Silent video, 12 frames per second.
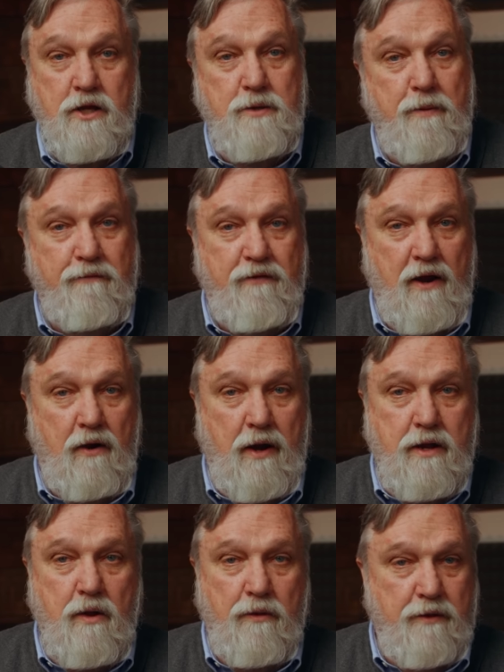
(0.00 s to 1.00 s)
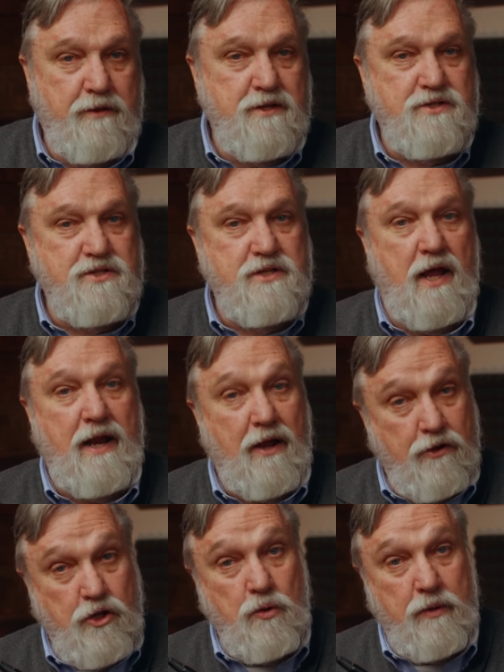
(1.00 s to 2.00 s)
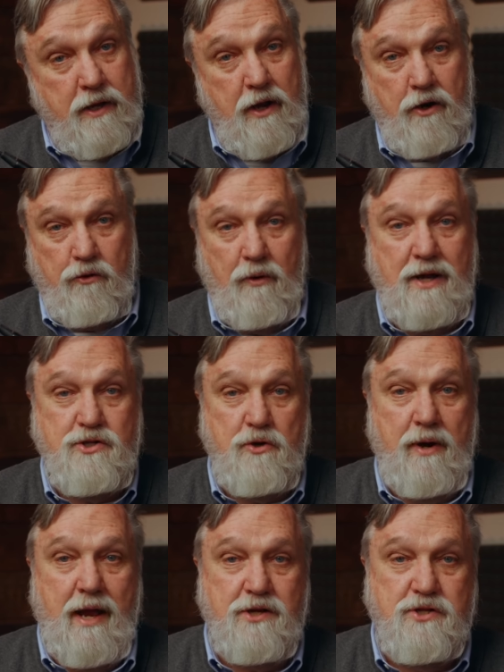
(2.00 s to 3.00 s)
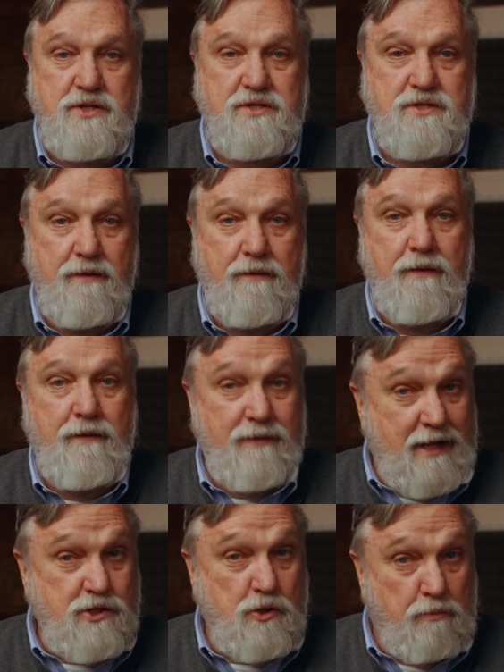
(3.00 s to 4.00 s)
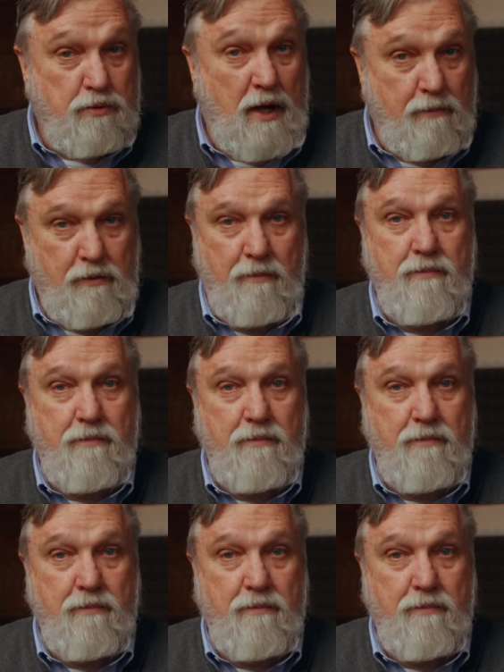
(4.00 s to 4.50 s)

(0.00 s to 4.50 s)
To be fair, I know that this is not how you would characterize your actions. That's your problem.